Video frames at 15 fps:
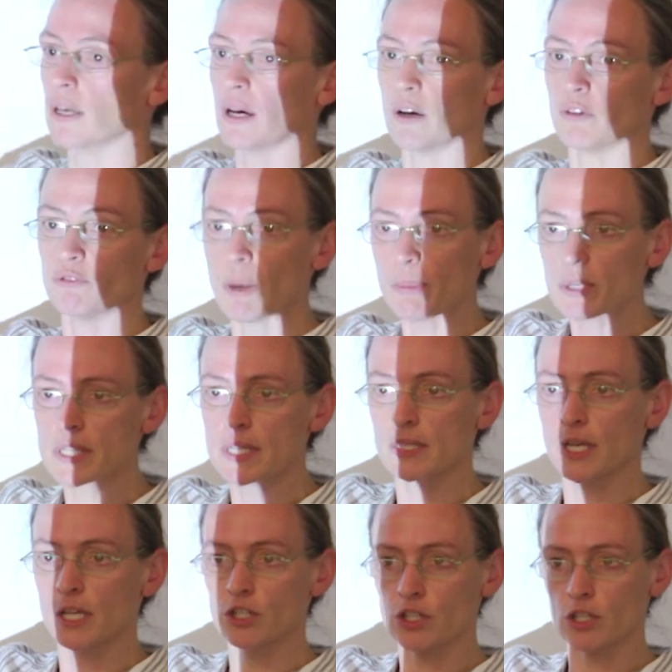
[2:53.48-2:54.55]
the
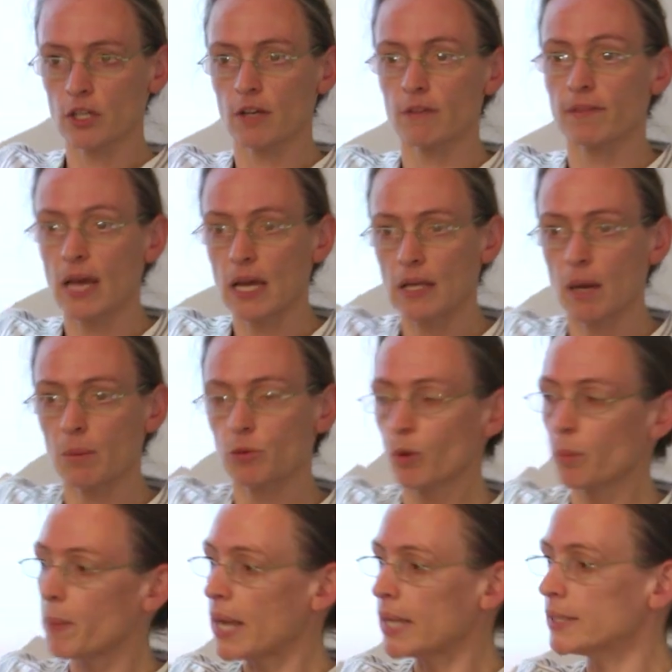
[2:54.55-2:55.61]
representation of that
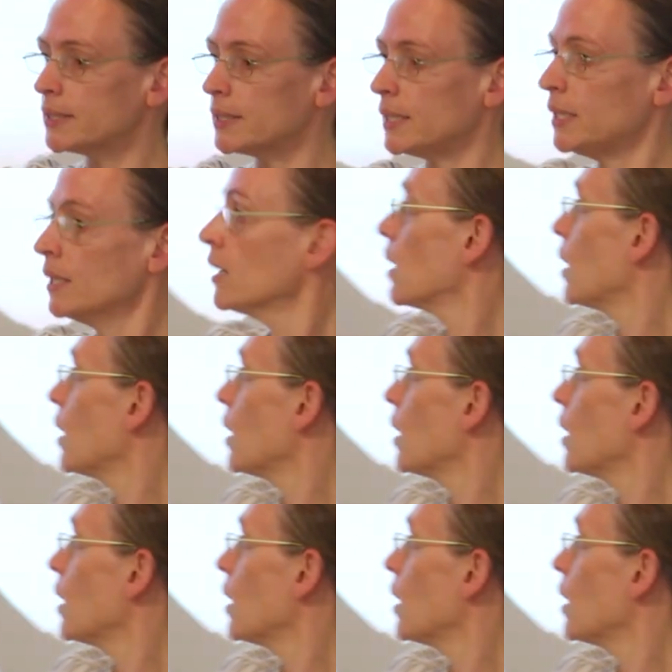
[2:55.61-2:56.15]
abnormality